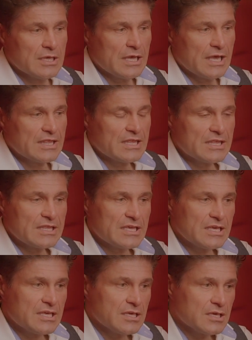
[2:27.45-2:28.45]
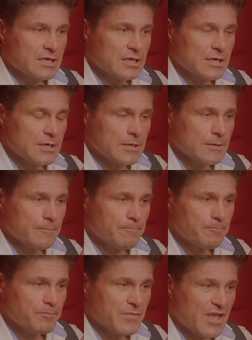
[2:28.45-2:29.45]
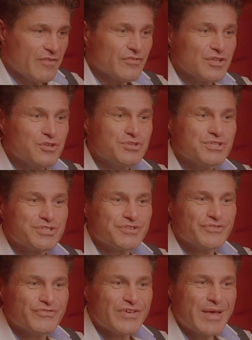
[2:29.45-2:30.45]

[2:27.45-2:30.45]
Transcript: I think the evolution of